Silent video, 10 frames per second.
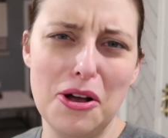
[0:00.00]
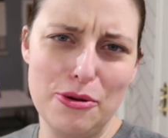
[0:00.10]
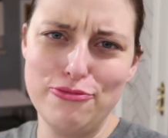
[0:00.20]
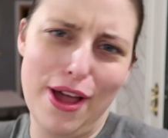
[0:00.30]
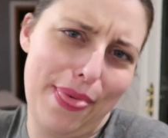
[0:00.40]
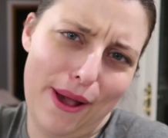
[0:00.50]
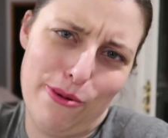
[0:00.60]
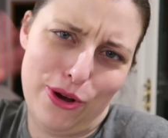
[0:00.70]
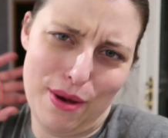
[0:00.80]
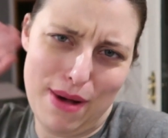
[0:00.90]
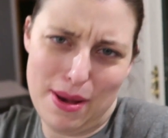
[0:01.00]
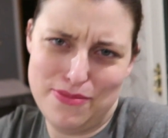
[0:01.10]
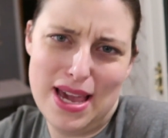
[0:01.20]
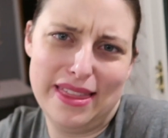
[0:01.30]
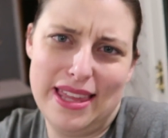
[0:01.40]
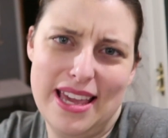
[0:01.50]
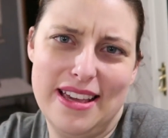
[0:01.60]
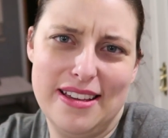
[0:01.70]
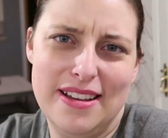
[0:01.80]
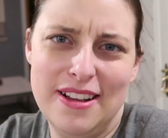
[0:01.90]
oh, nothing will come up,
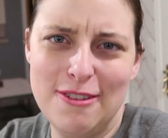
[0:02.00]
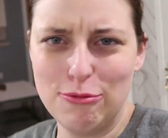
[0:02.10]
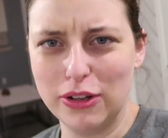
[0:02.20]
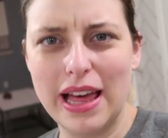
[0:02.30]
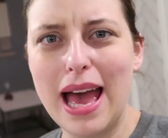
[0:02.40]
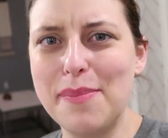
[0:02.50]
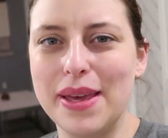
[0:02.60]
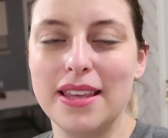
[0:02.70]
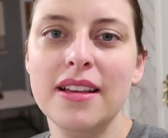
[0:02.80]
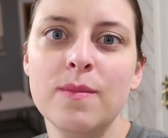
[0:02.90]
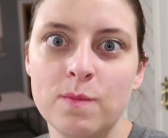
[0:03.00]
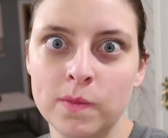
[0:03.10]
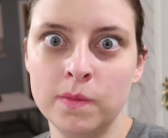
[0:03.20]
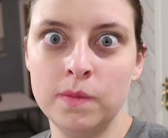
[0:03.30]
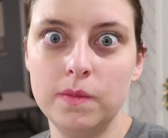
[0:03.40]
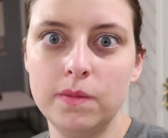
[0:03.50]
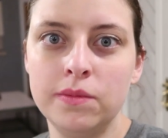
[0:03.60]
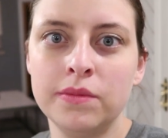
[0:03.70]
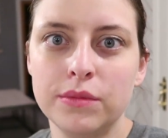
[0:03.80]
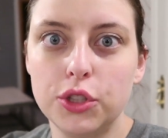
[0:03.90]
nothing will happen.
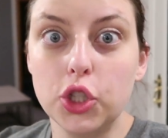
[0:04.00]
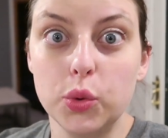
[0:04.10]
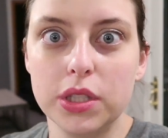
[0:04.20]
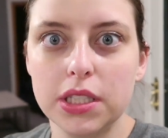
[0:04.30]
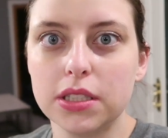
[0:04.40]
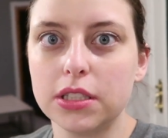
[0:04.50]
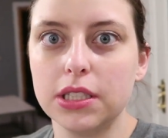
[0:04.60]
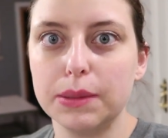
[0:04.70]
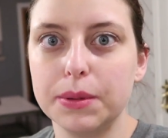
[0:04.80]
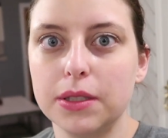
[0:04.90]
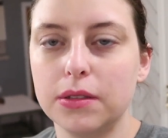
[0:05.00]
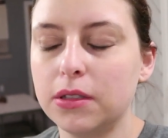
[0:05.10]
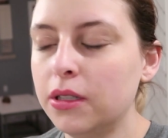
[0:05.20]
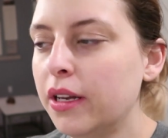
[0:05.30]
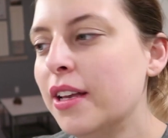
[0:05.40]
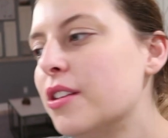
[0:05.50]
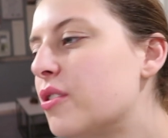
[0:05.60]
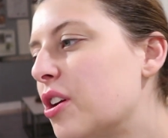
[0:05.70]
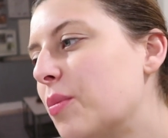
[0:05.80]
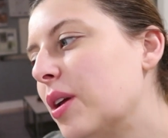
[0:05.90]
2 things happened.
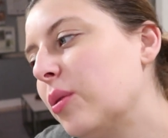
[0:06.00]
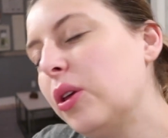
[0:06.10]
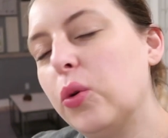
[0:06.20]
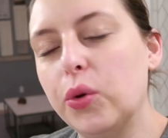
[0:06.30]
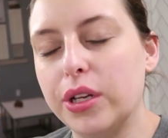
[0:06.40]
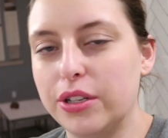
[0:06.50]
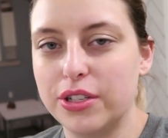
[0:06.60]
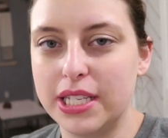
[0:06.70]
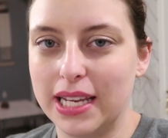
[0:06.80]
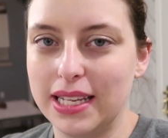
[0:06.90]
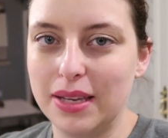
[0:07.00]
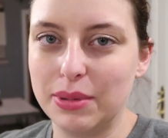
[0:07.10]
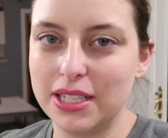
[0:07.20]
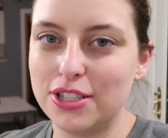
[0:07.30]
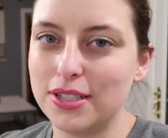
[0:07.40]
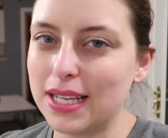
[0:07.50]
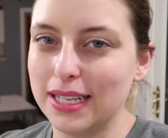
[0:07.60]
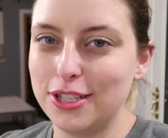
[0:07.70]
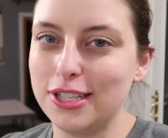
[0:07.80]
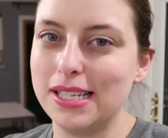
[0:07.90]
So they're being really cool and understanding, but it's just
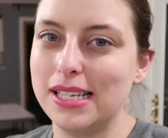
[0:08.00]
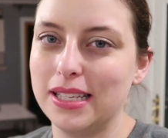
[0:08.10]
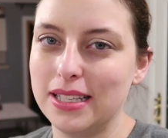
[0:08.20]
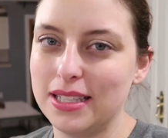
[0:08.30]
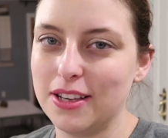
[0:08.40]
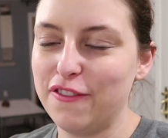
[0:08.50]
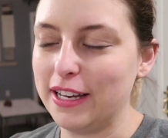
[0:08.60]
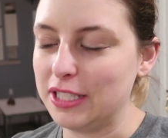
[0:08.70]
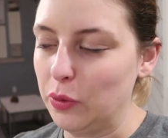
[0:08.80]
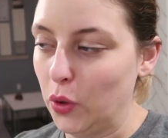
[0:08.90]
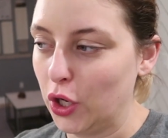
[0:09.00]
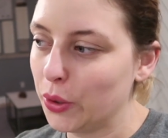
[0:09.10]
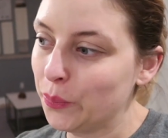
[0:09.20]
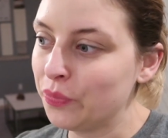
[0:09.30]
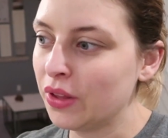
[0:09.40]
kind of shitty because it's affecting work.